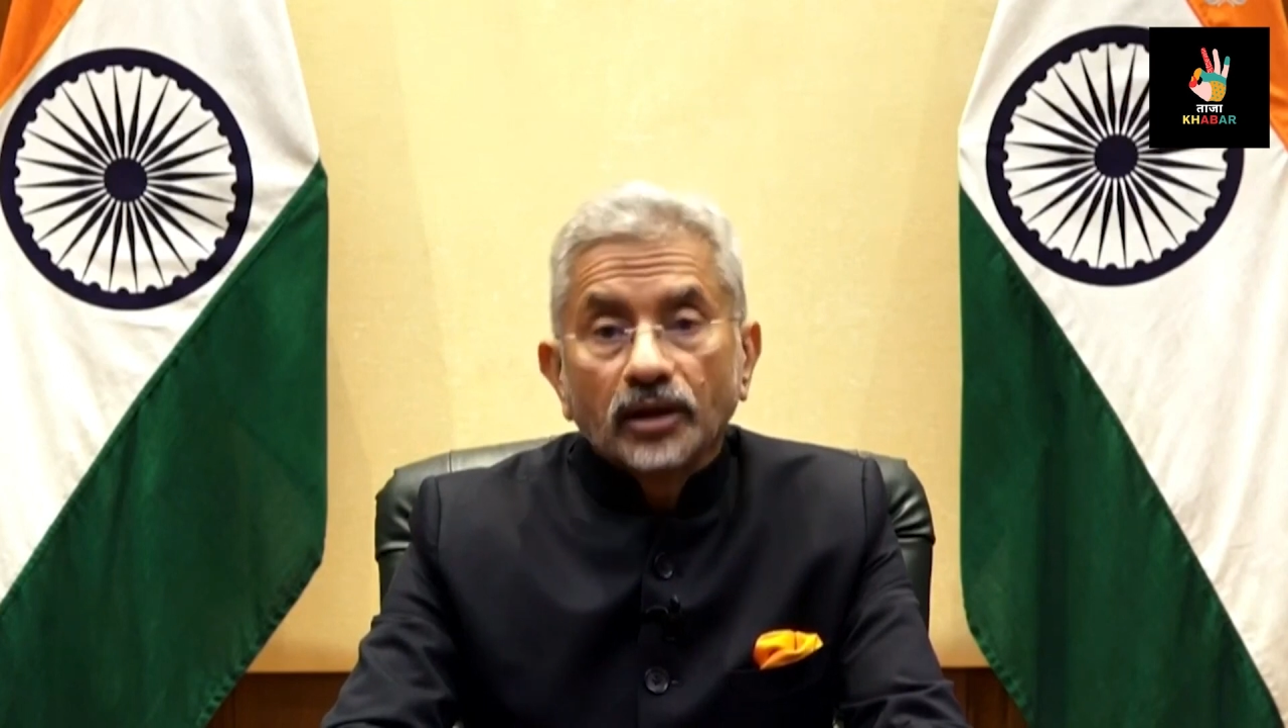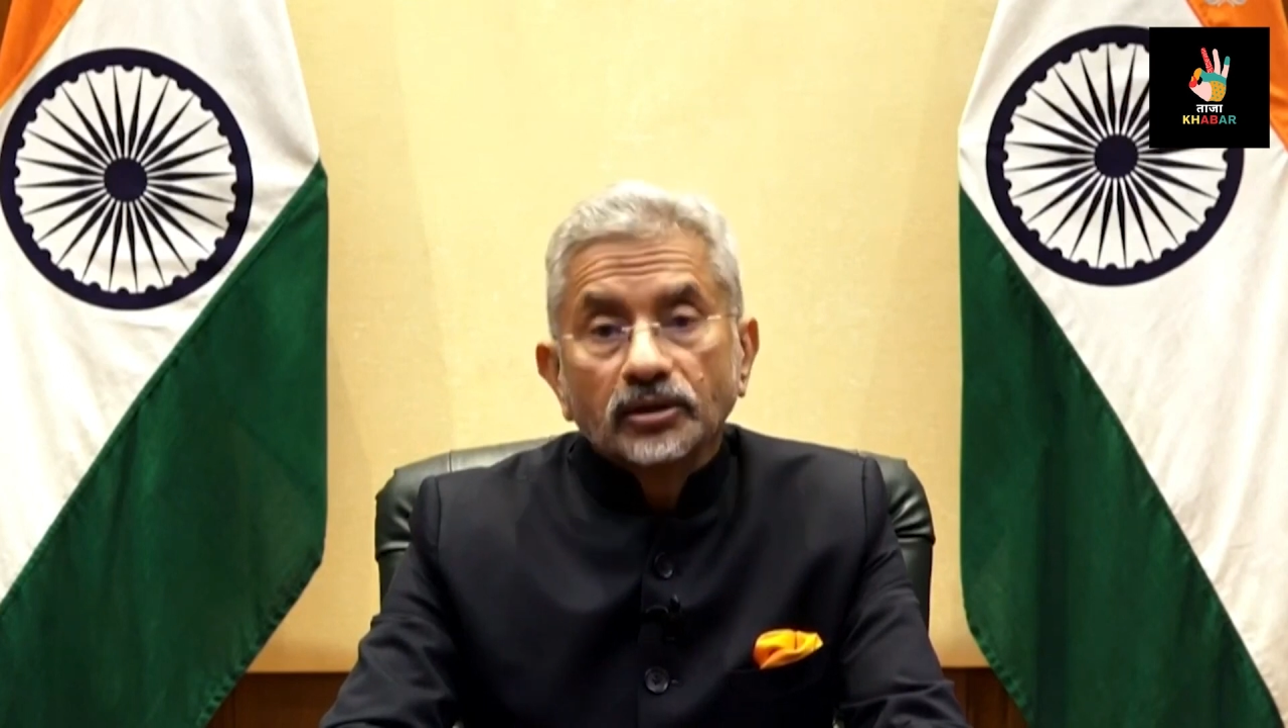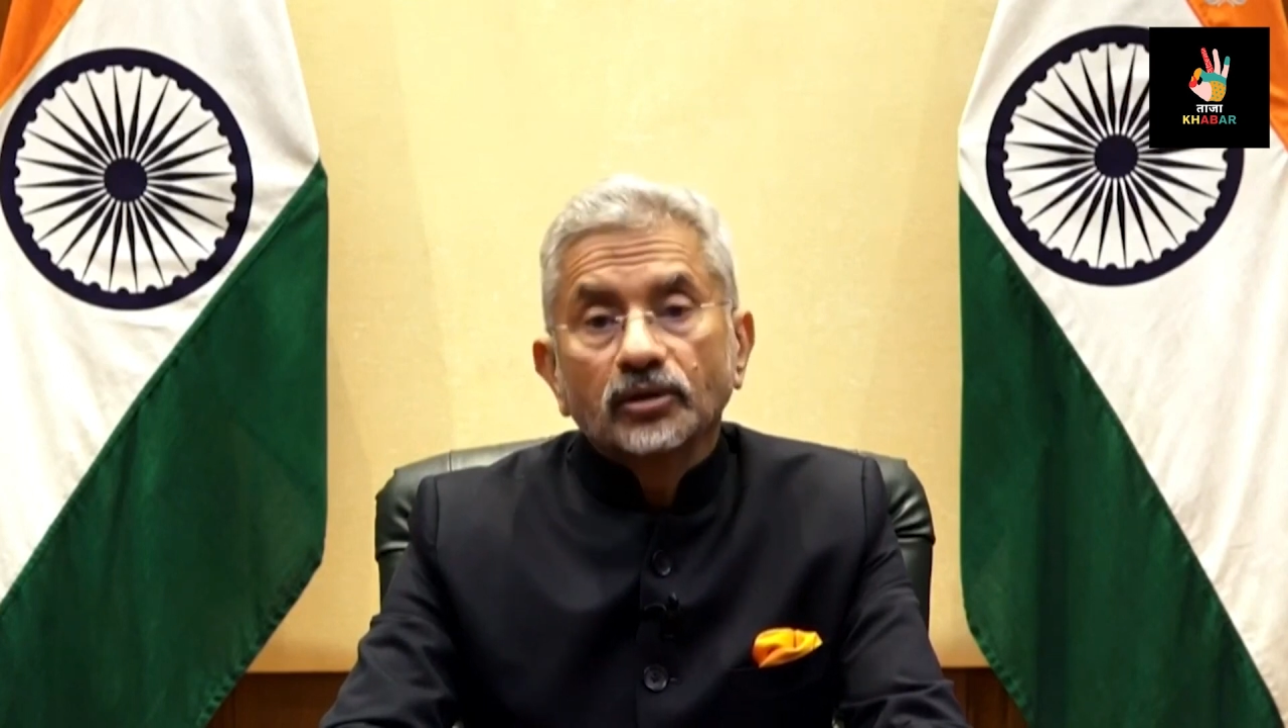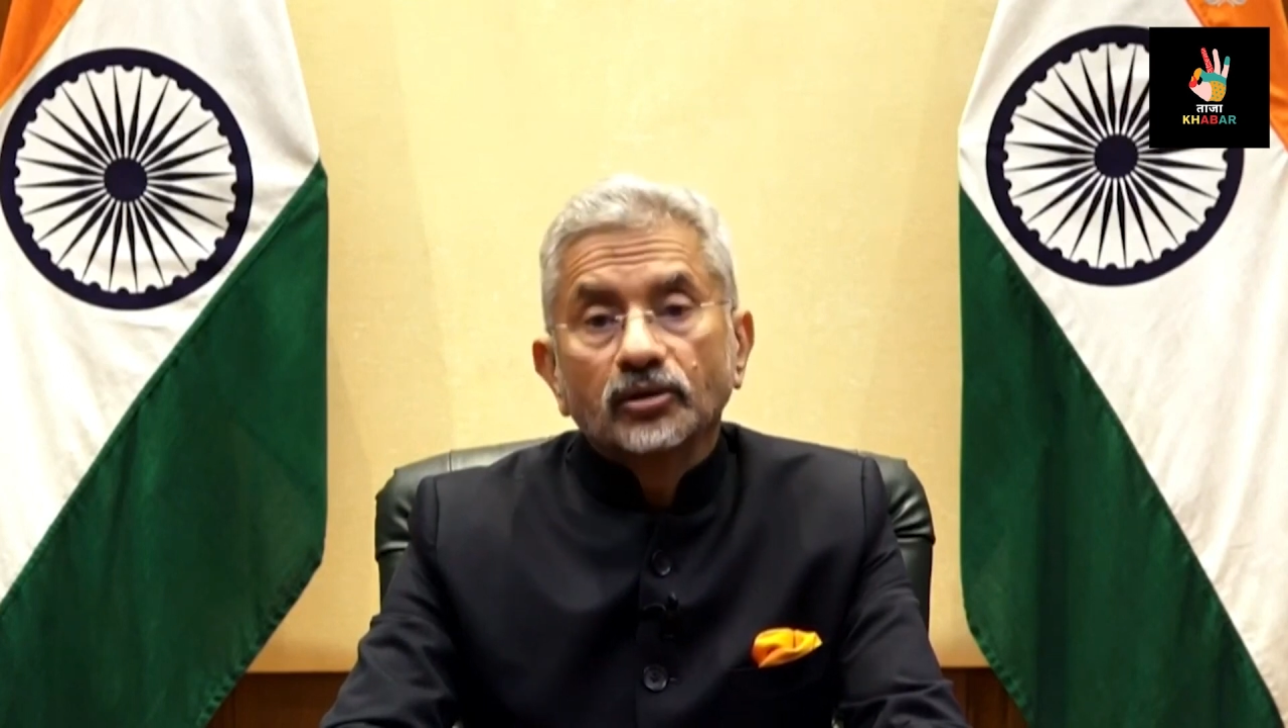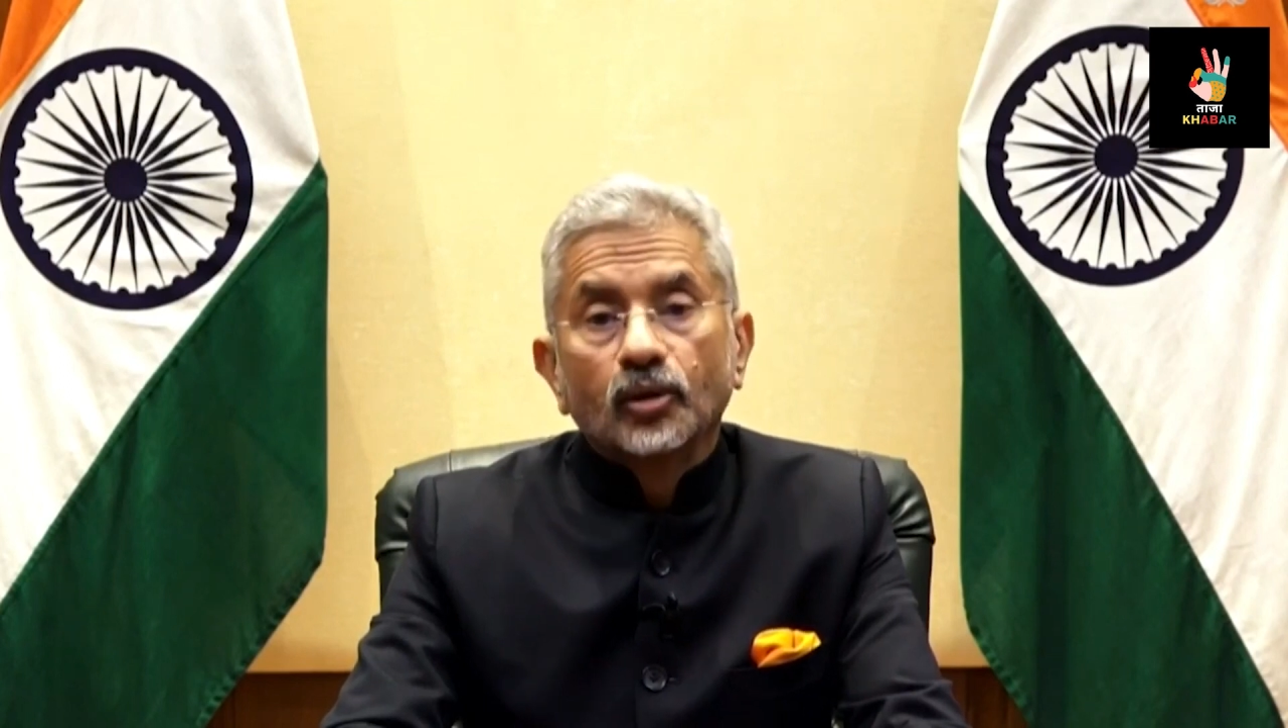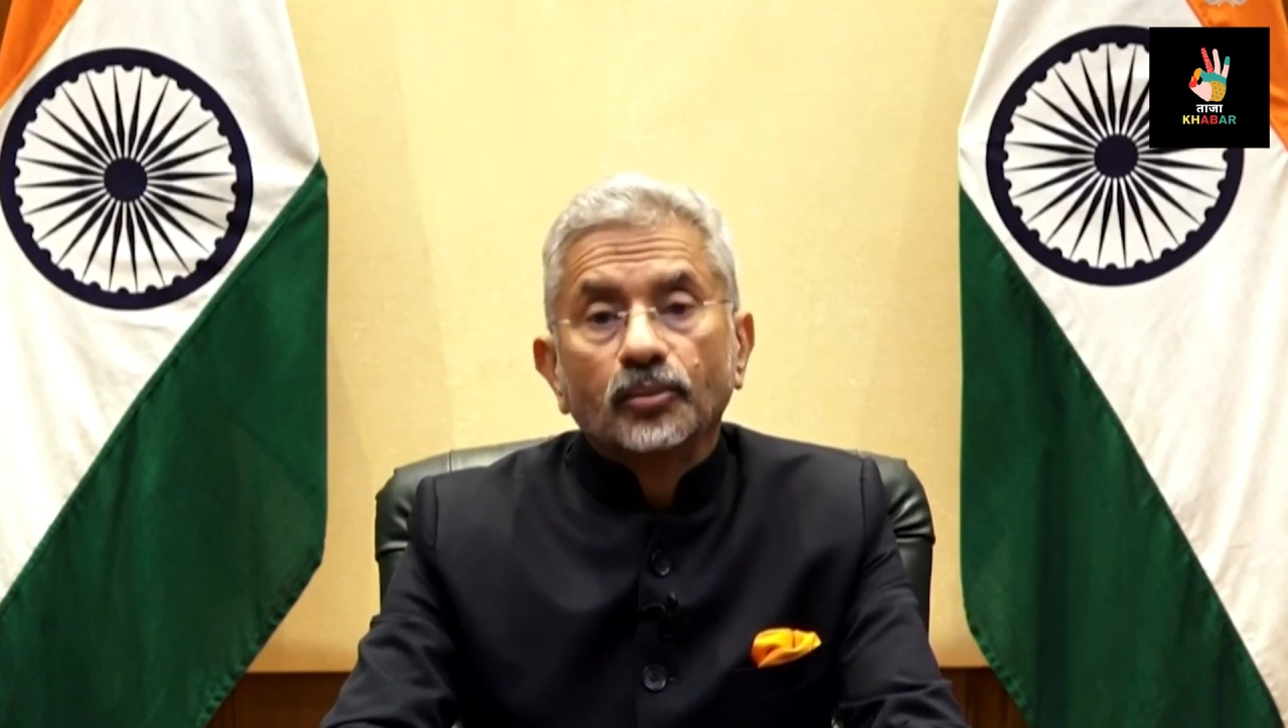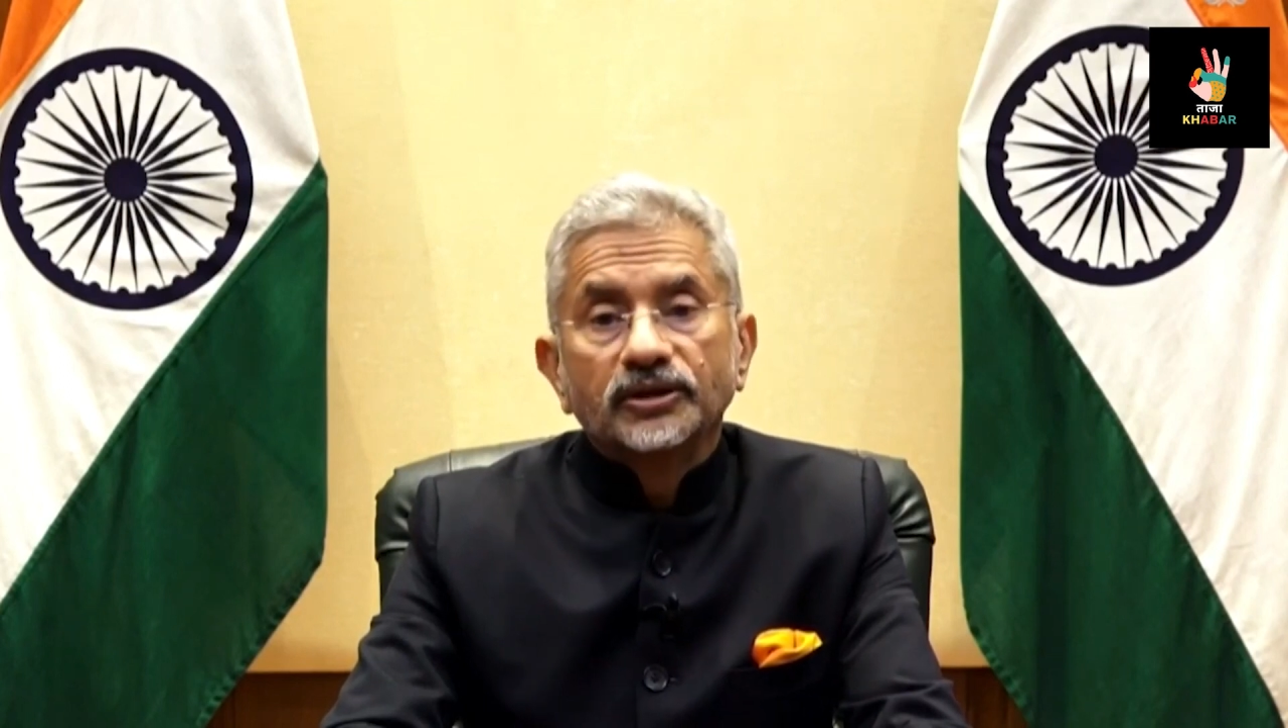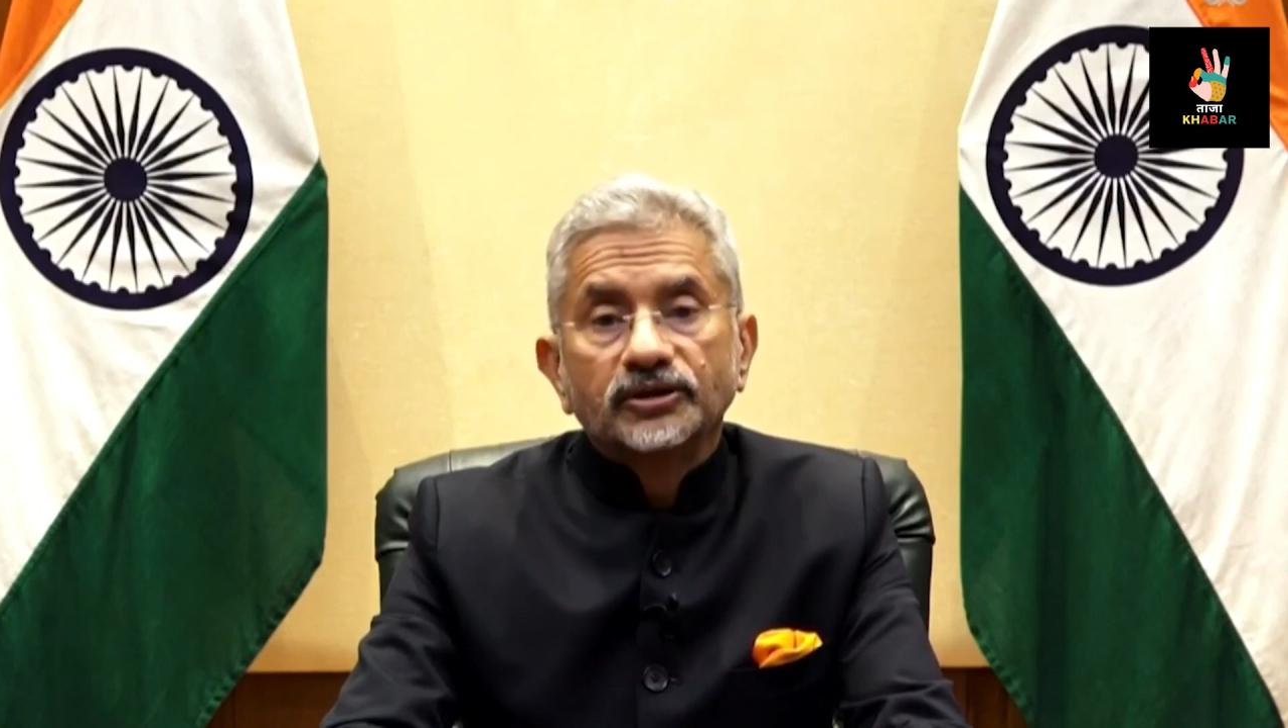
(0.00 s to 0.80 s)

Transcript: other global